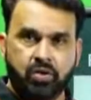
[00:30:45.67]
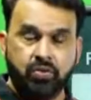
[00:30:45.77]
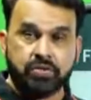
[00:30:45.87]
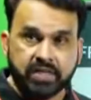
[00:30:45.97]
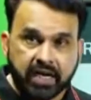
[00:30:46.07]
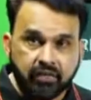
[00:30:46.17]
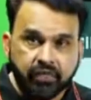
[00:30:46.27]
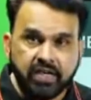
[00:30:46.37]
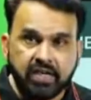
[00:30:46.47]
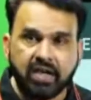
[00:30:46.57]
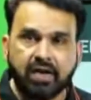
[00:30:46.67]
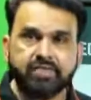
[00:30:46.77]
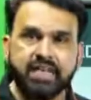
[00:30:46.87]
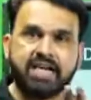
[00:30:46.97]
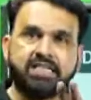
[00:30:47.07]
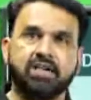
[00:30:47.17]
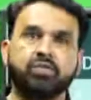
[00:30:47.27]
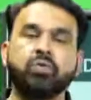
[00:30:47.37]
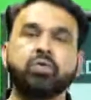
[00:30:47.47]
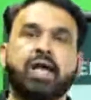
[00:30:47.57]
You study FRIEDEL-Crafts reaction
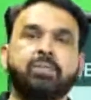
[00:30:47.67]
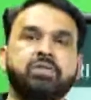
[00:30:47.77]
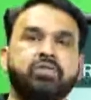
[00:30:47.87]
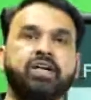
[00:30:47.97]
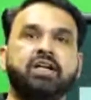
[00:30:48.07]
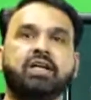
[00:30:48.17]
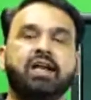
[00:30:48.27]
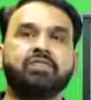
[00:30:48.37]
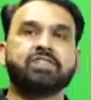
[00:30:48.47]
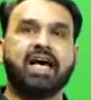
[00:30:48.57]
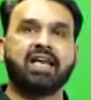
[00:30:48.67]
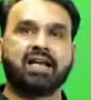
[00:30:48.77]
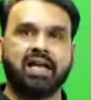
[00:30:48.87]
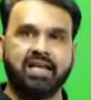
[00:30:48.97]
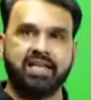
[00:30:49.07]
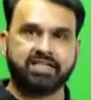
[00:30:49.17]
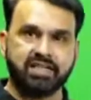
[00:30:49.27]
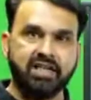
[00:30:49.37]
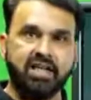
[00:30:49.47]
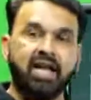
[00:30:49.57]
of two types, FRIEDEL-Crafts
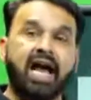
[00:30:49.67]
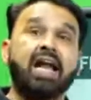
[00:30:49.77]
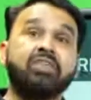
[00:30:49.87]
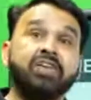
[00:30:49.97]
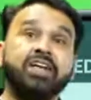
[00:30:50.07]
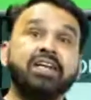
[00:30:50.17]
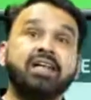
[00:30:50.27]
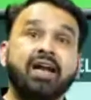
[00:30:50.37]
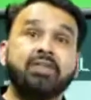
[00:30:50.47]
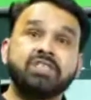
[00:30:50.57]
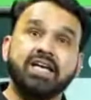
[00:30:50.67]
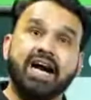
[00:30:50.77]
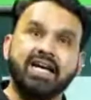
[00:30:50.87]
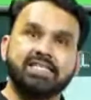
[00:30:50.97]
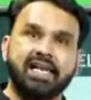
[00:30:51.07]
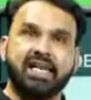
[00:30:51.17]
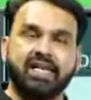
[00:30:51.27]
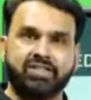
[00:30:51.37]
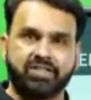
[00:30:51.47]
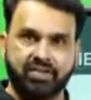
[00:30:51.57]
alkylation and FRIEDEL-Crafts
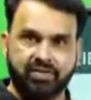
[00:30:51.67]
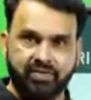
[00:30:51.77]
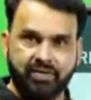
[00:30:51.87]
acylation.